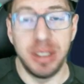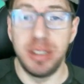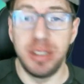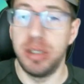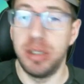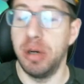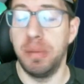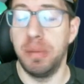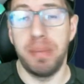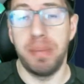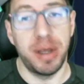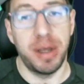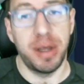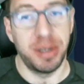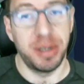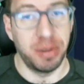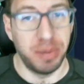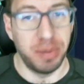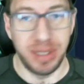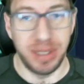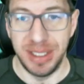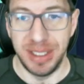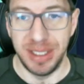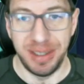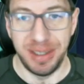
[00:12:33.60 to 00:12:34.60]
don't bother
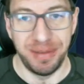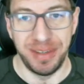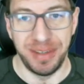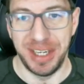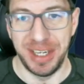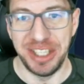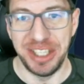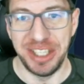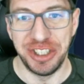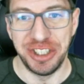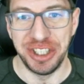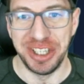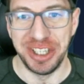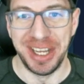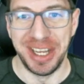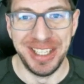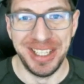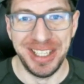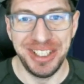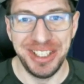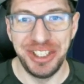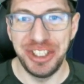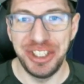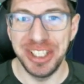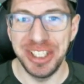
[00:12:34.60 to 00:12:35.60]
with the Dividation.
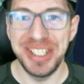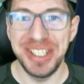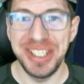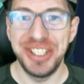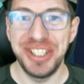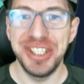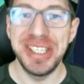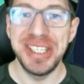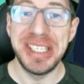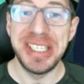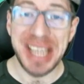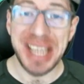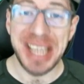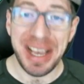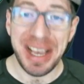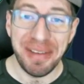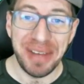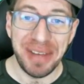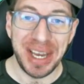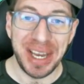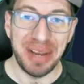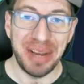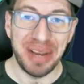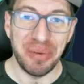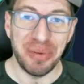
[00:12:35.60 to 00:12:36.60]
Just save
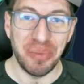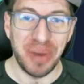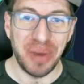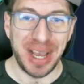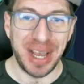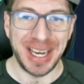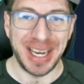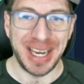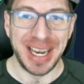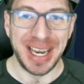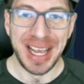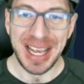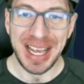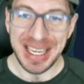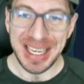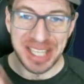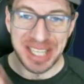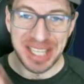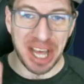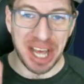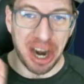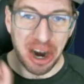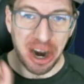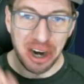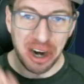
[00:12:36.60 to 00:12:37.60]
it and wait. Because
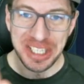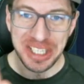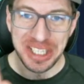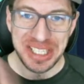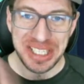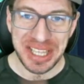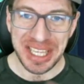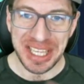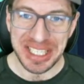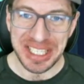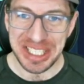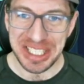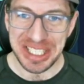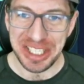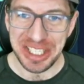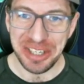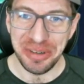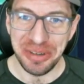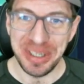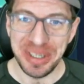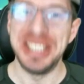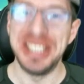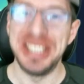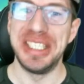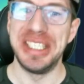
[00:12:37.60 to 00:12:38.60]
the hardest thing to
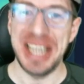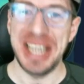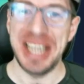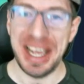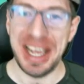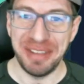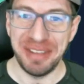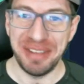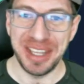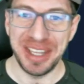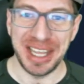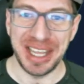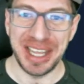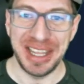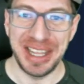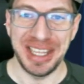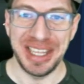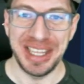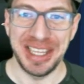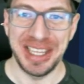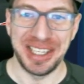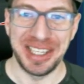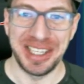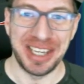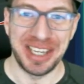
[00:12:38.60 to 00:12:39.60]
do is save the
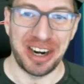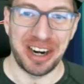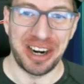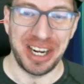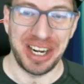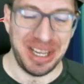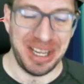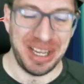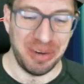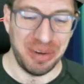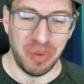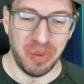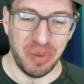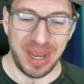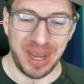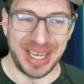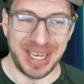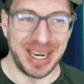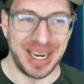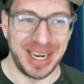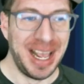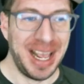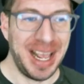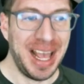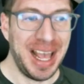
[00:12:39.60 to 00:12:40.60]
Linari and
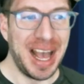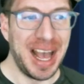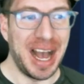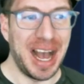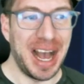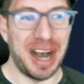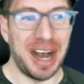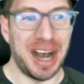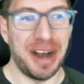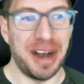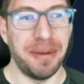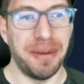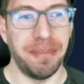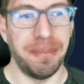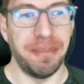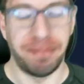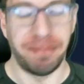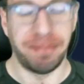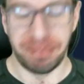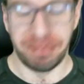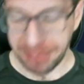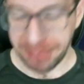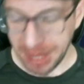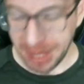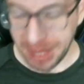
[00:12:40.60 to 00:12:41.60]
wait.
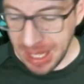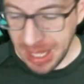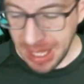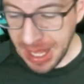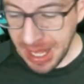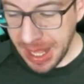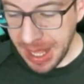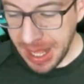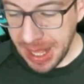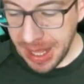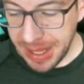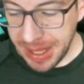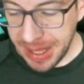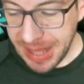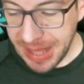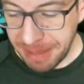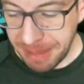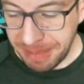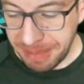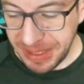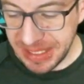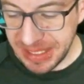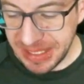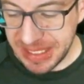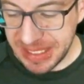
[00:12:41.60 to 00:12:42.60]

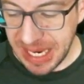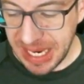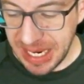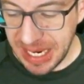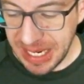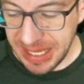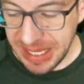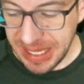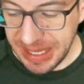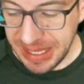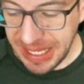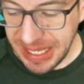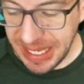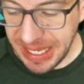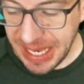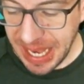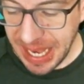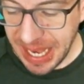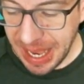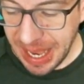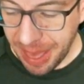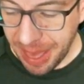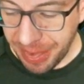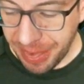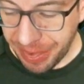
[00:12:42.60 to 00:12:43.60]
That being said,
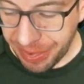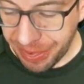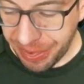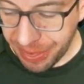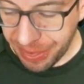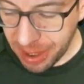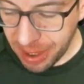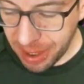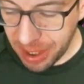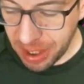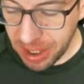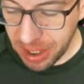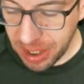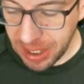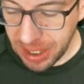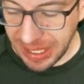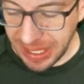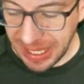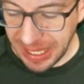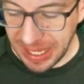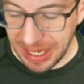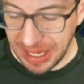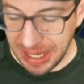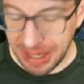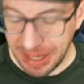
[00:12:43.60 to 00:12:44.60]
the fourth
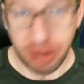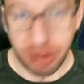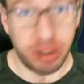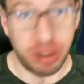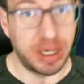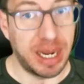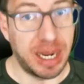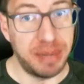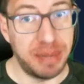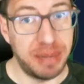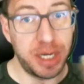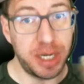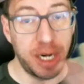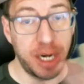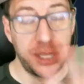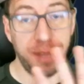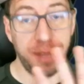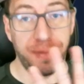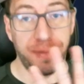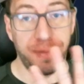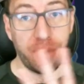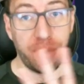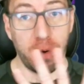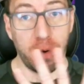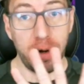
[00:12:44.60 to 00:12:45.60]

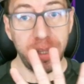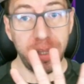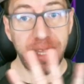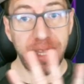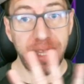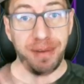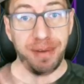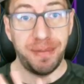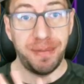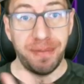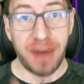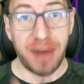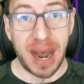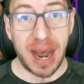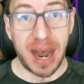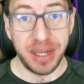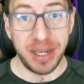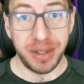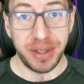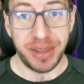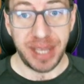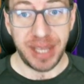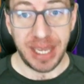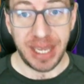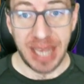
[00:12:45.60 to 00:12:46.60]
and
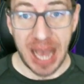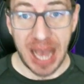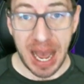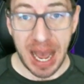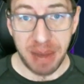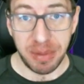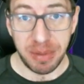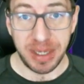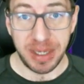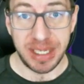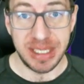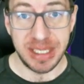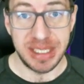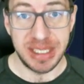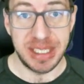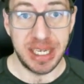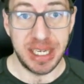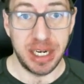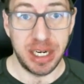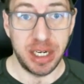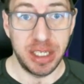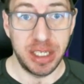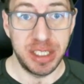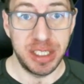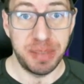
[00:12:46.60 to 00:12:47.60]
final thing I would
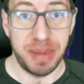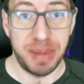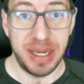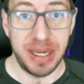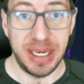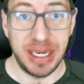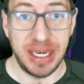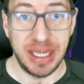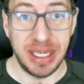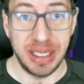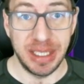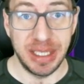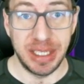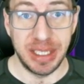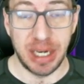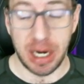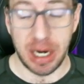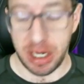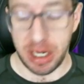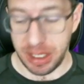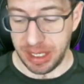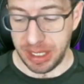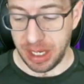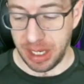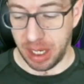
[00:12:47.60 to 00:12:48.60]
consider spending
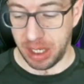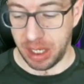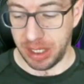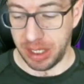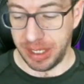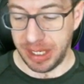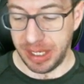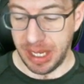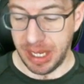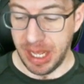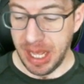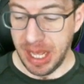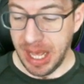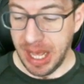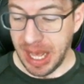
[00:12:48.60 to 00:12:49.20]
Linari on